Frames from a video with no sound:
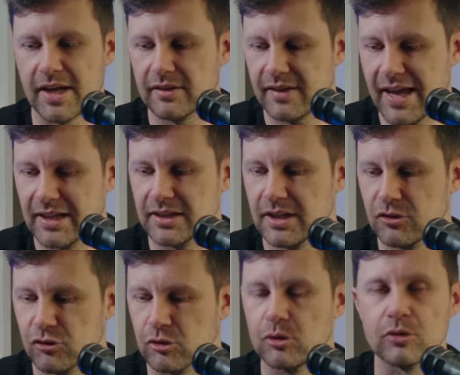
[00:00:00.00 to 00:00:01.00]
That's Ellie
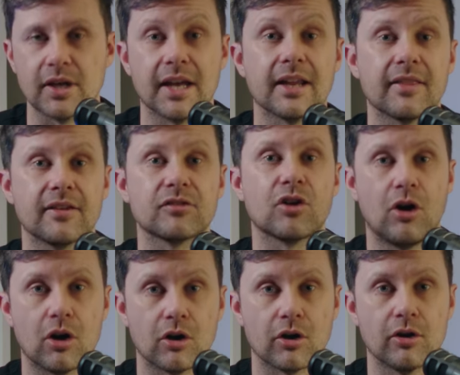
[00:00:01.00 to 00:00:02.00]
and Joel getting this
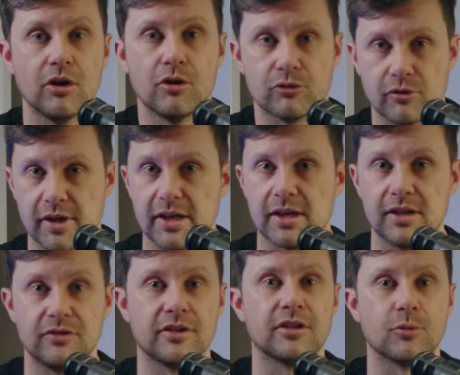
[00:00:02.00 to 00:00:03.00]
car so they can
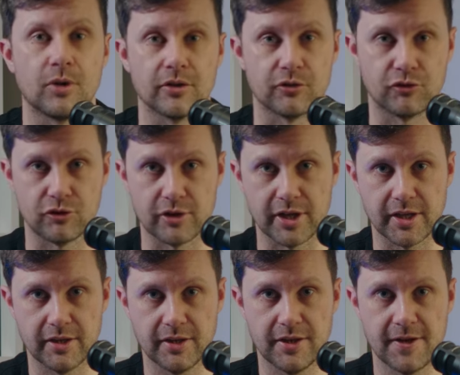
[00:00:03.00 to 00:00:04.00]
continue on their journey.